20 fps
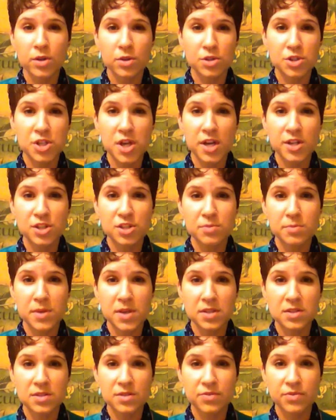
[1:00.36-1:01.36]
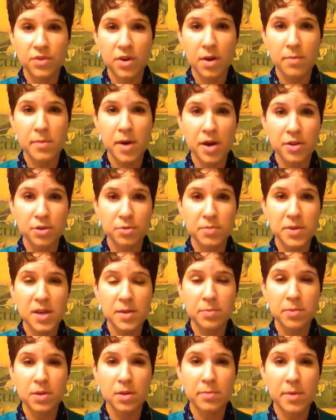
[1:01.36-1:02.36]
or judgment from other
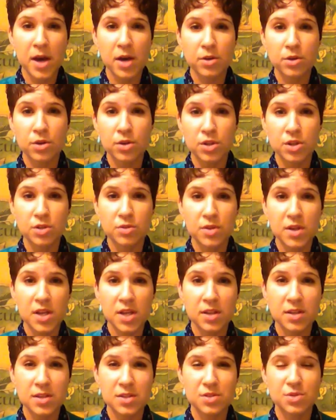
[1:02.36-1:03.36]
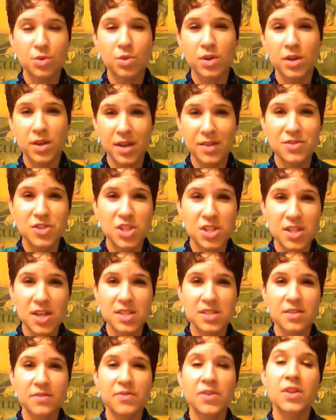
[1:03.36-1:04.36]
people about her uniqueness, or if she
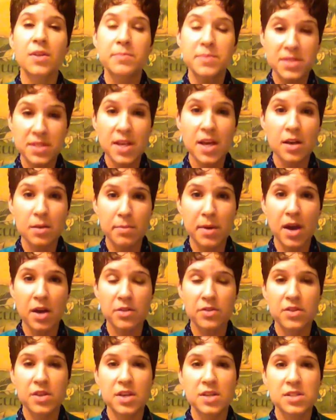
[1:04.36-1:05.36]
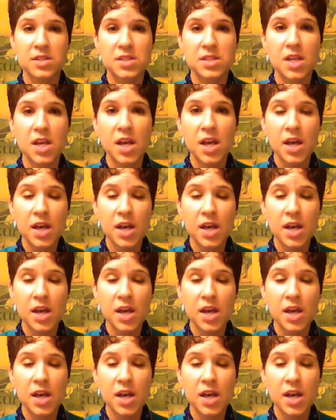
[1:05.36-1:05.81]
doesn't feel upset about this,